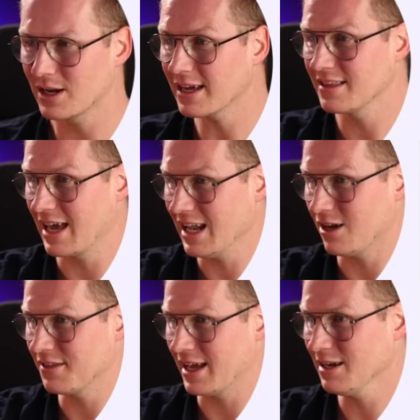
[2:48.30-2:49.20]
click on the
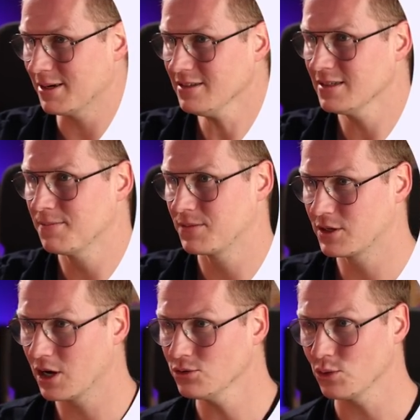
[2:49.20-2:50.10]
element, you
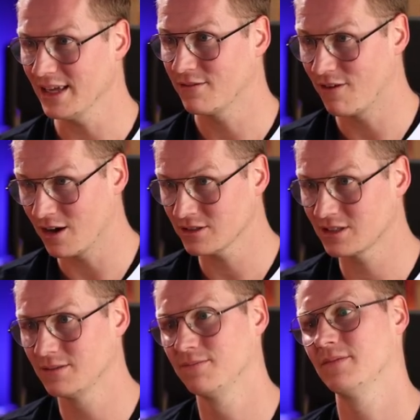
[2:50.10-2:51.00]
go to
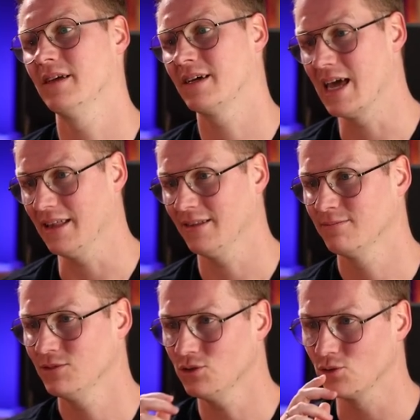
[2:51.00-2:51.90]
advanced, again,
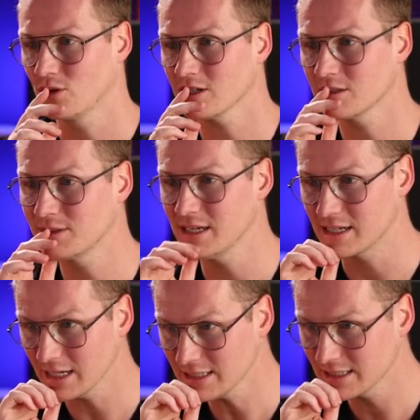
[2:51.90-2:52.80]
to custom
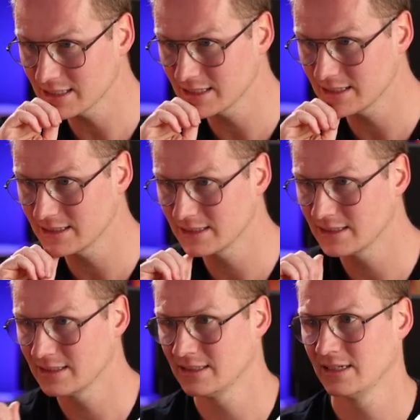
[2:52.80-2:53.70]
CSS,
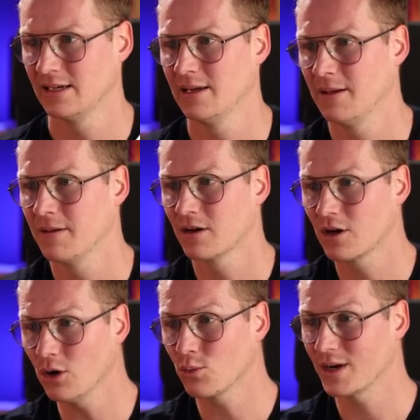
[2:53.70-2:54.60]

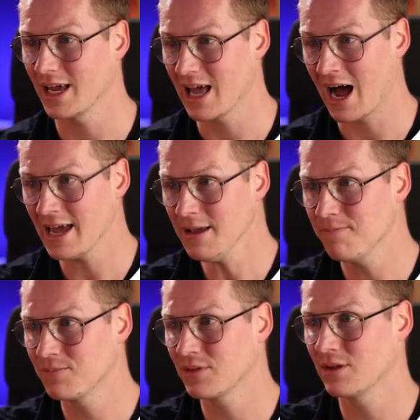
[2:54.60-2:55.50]
code with AI.
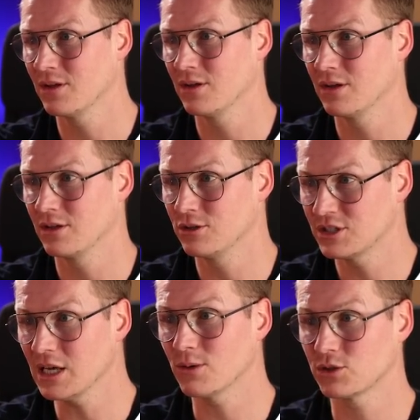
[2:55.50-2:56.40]
You
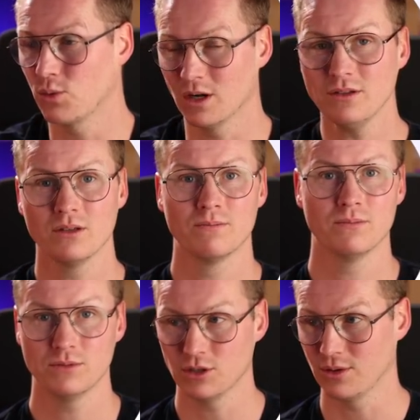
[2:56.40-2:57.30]
say what you want.
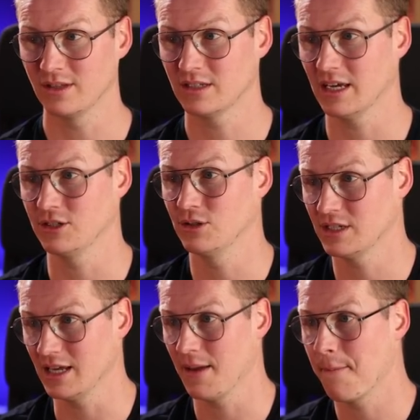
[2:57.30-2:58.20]
So in this case, you
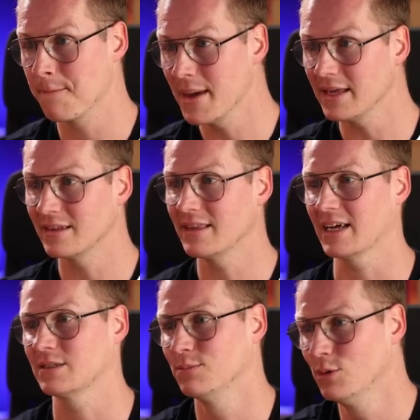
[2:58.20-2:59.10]
say, make the
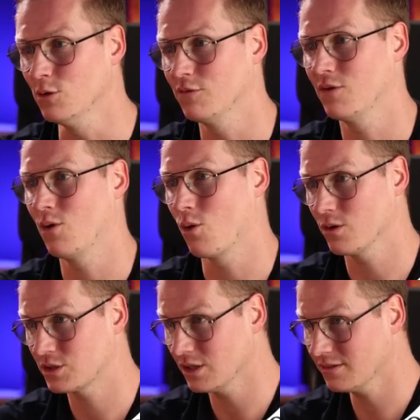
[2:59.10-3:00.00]
text move
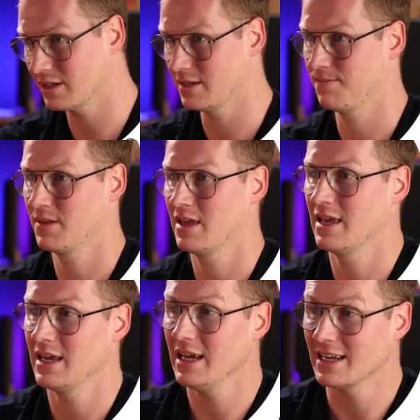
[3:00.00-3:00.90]
horizontally
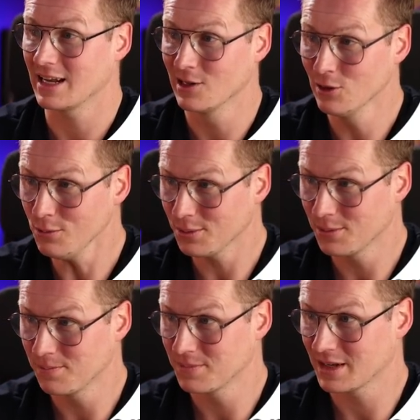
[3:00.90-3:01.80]
in a loop,
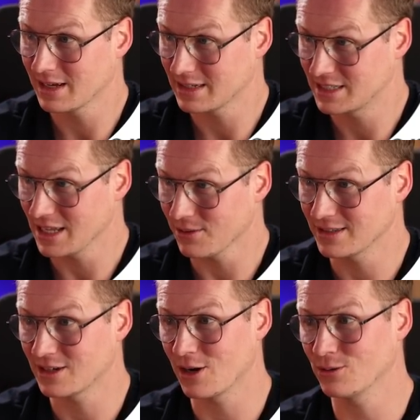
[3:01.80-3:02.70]
generate
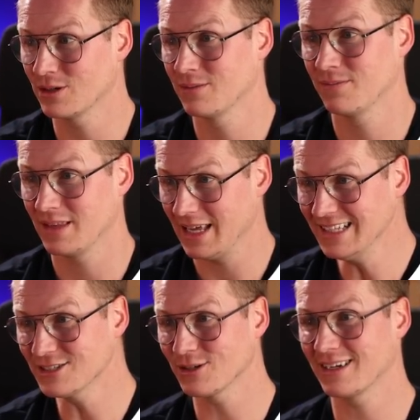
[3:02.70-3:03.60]
the code, insert